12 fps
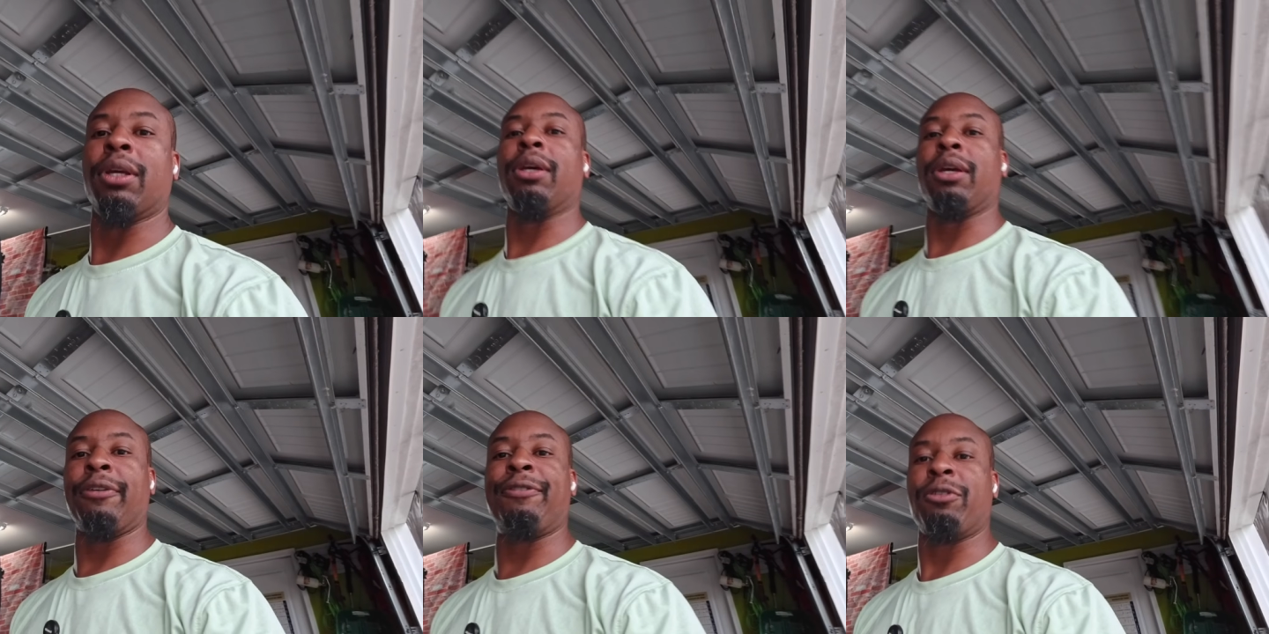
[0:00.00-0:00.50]

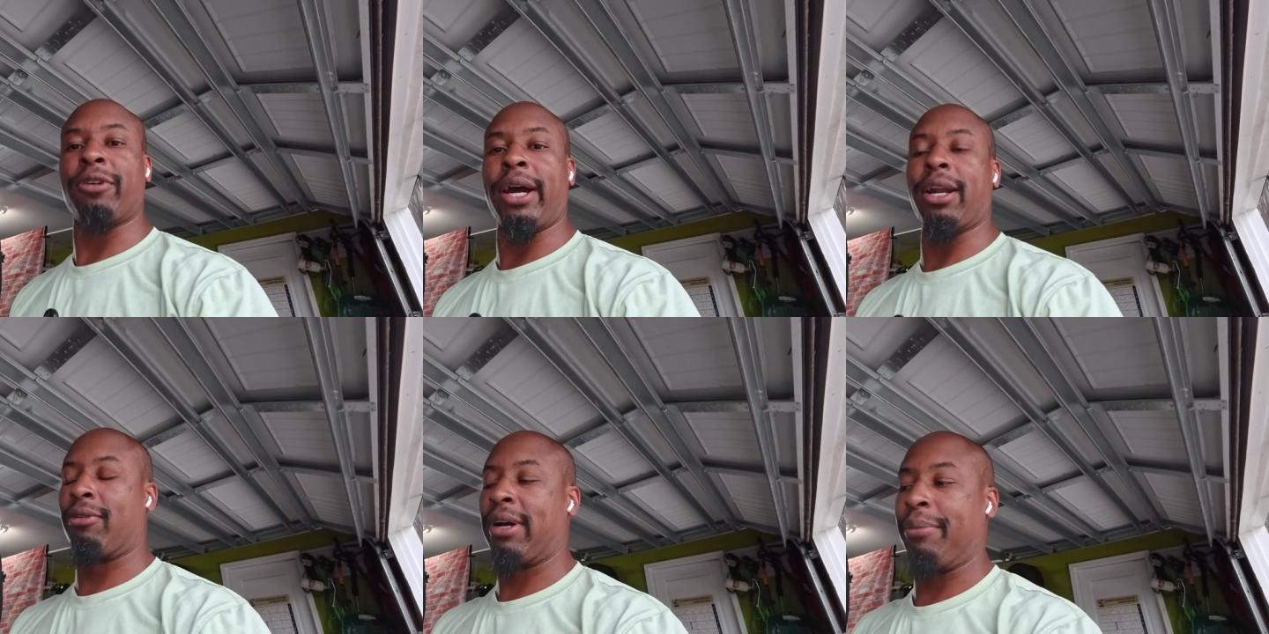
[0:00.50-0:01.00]
If you ride a
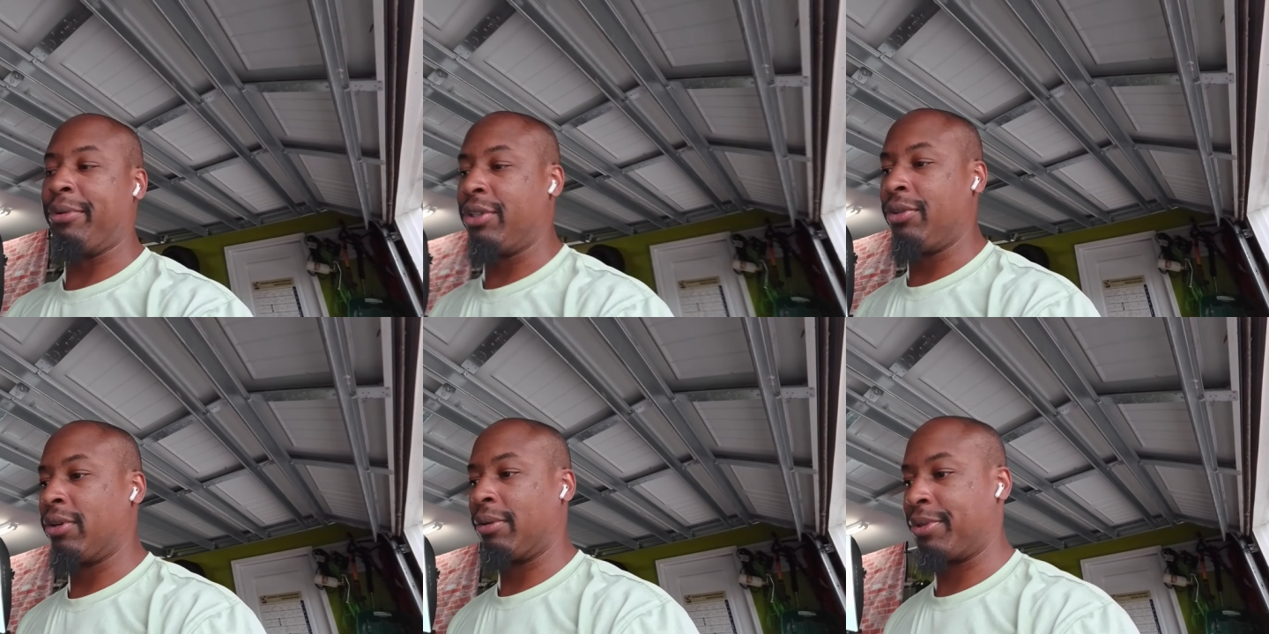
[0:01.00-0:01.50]
Raptor, you know
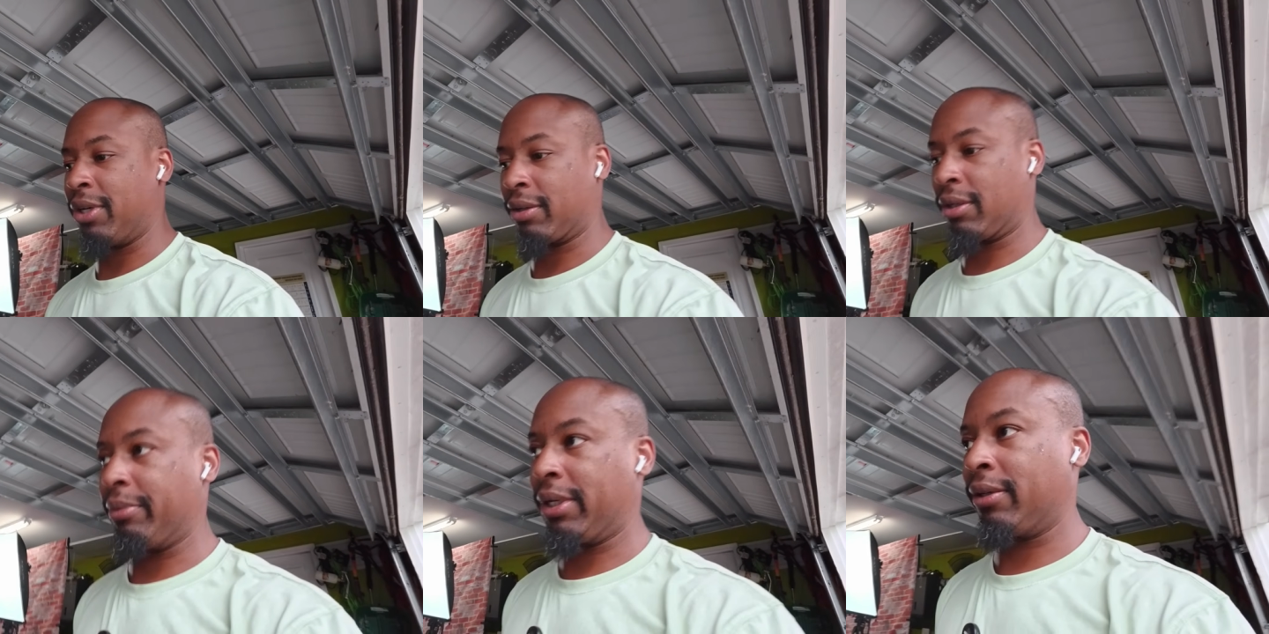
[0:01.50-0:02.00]
what I'm talking
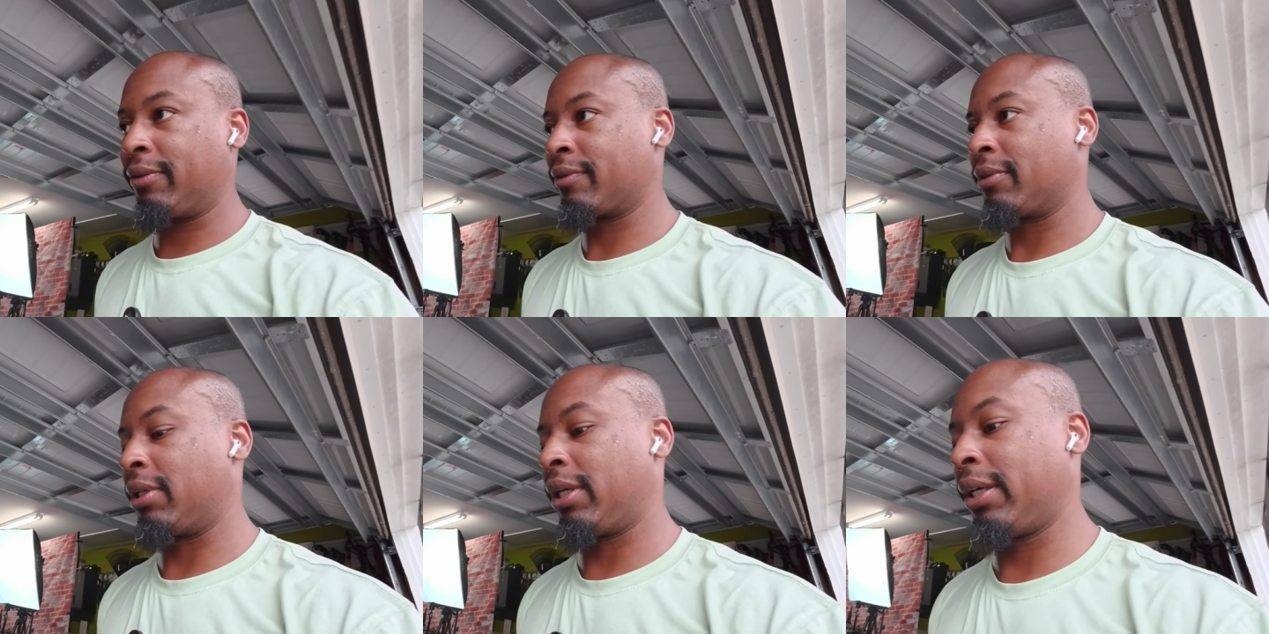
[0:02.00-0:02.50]
about.
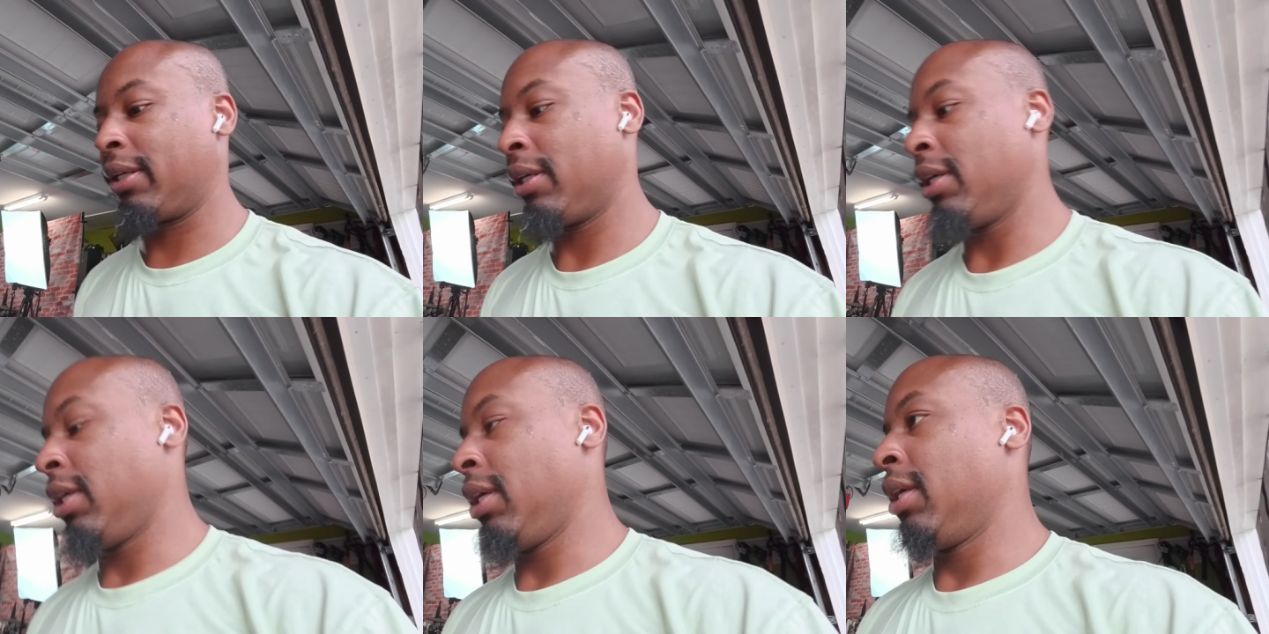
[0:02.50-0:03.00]
All right,
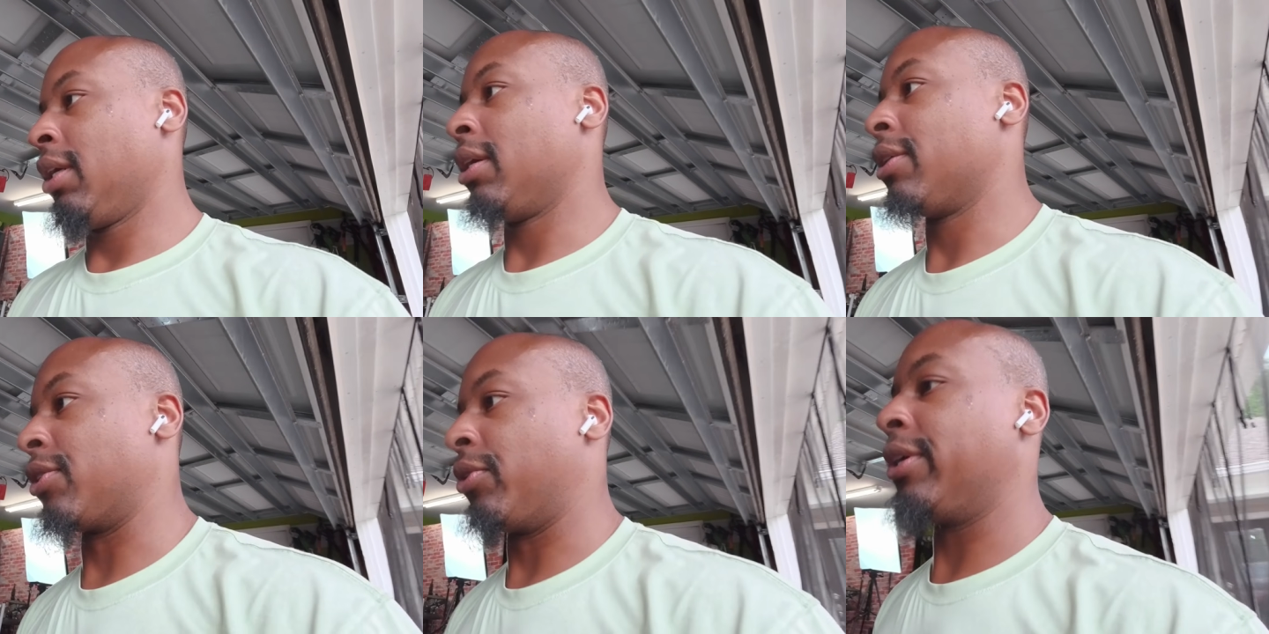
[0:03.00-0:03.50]

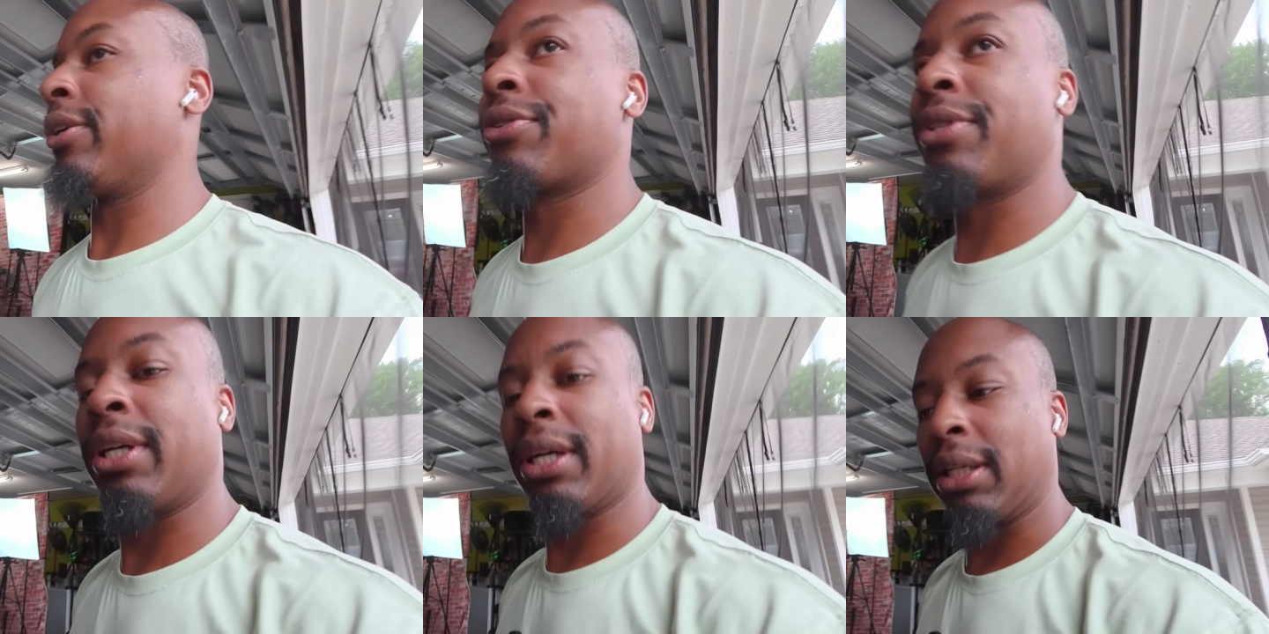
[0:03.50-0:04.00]
so here's
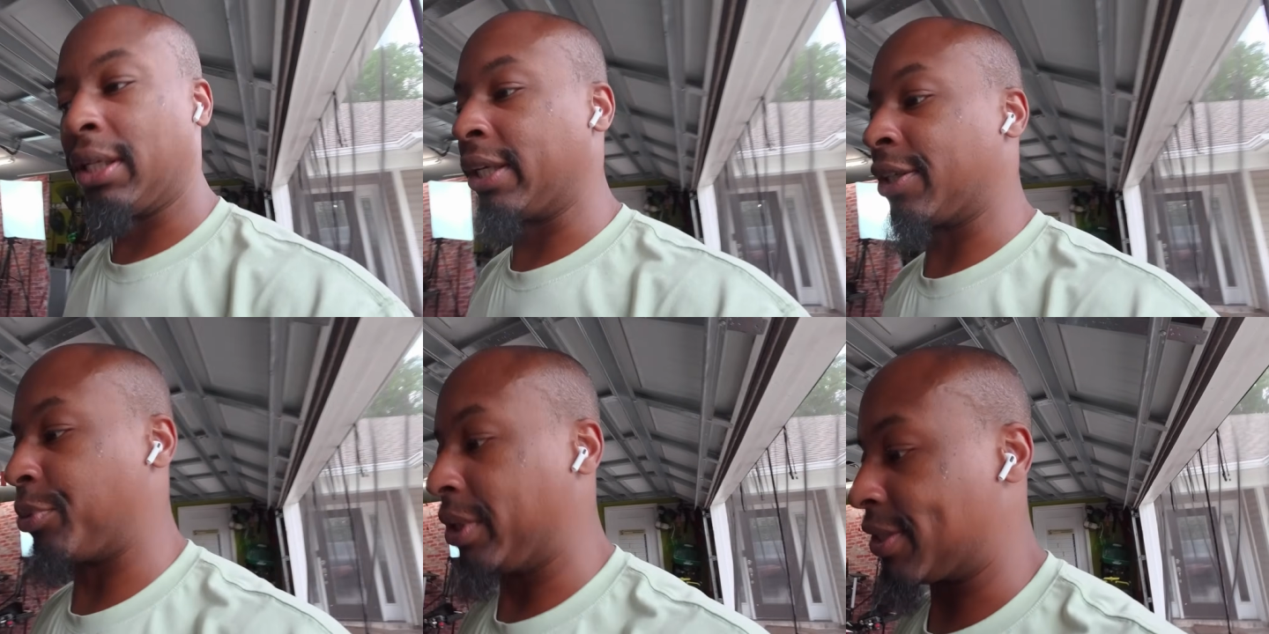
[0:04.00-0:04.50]
the linkage
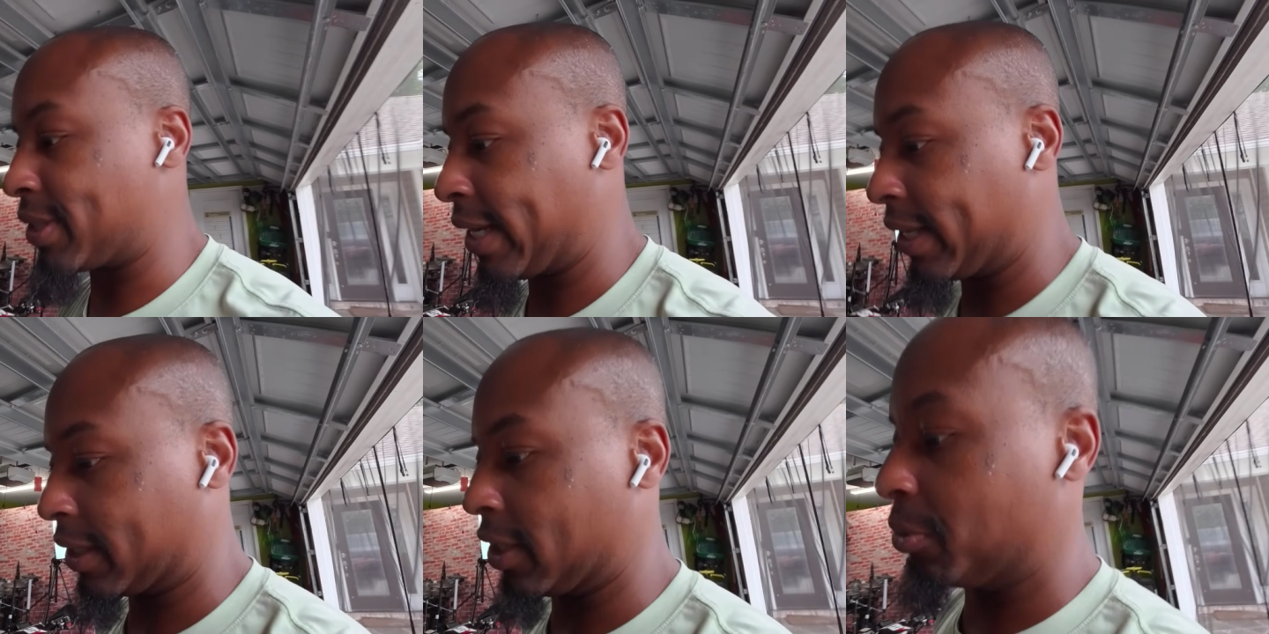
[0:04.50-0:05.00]
we decided
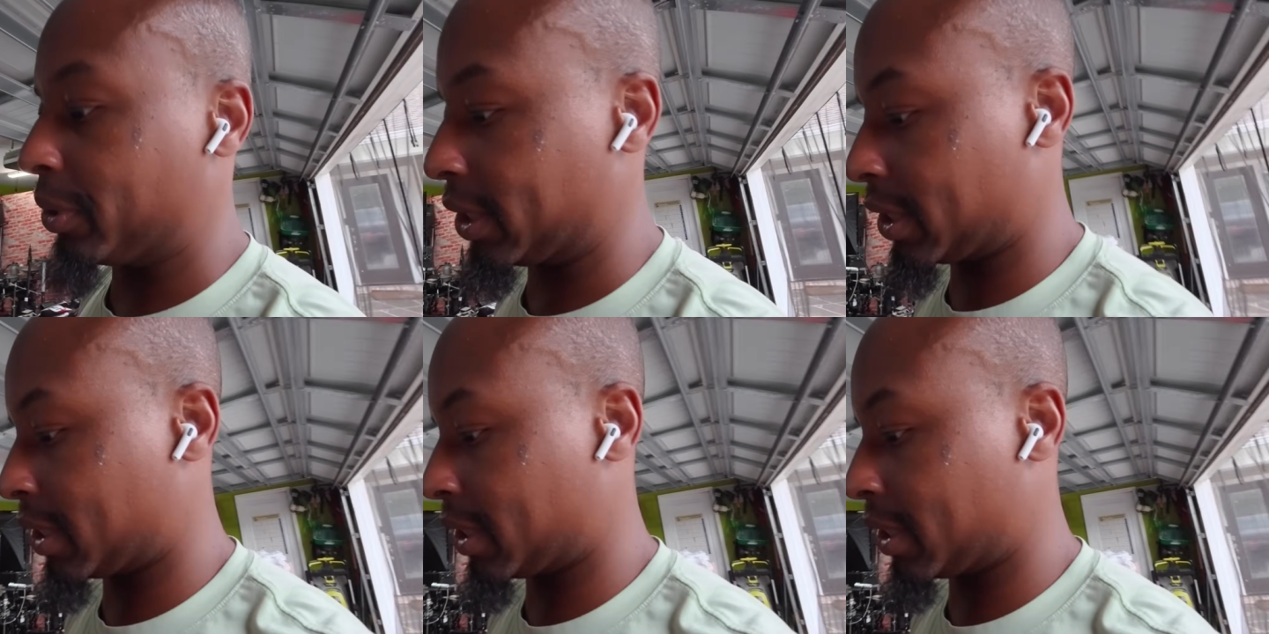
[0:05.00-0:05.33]
to go with.